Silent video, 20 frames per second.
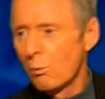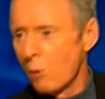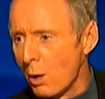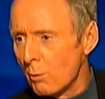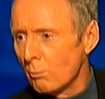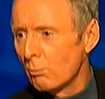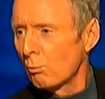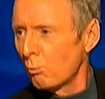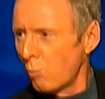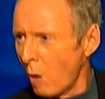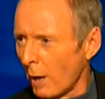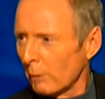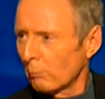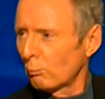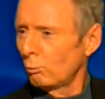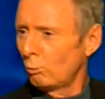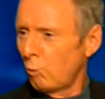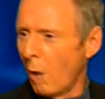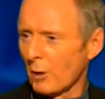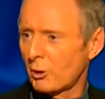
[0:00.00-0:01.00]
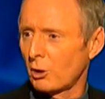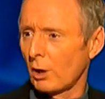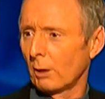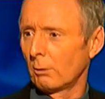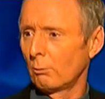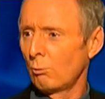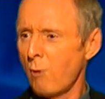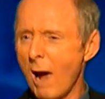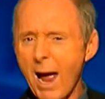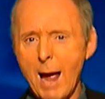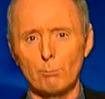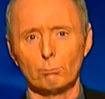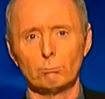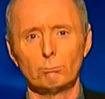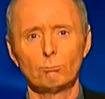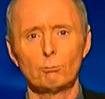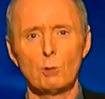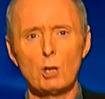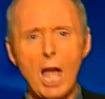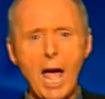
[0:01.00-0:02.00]
Root, rut, Roger, ram,
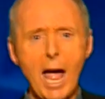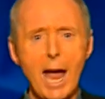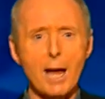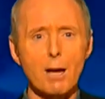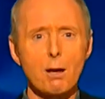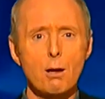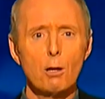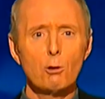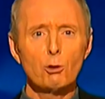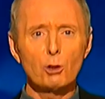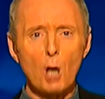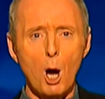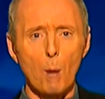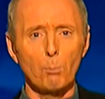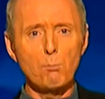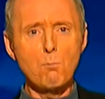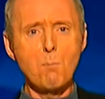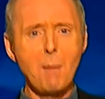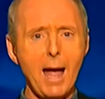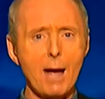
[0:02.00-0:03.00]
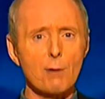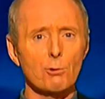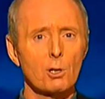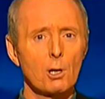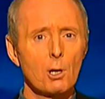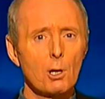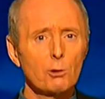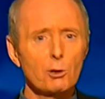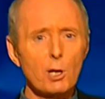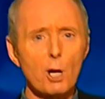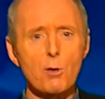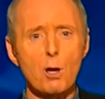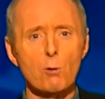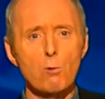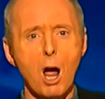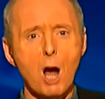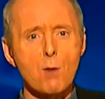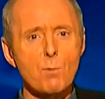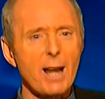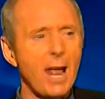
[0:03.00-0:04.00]
lion, tuck, mount. Do the
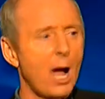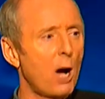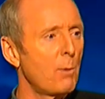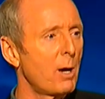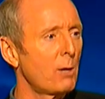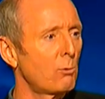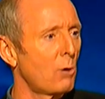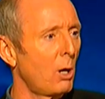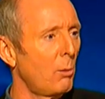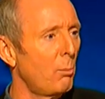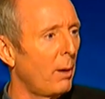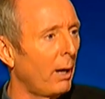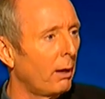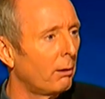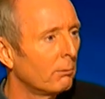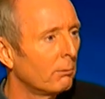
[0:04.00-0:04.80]
Roman helmet rumba.